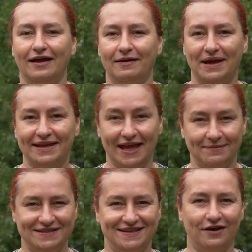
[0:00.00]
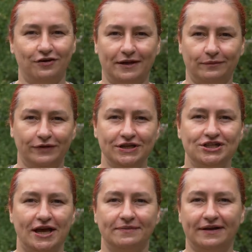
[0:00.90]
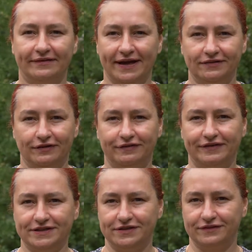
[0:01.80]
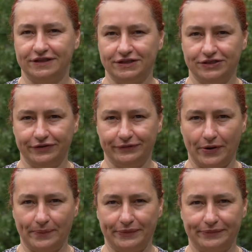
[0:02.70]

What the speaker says: My name is Jagoda Munic. I'm Director of Friends of the Earth Europe.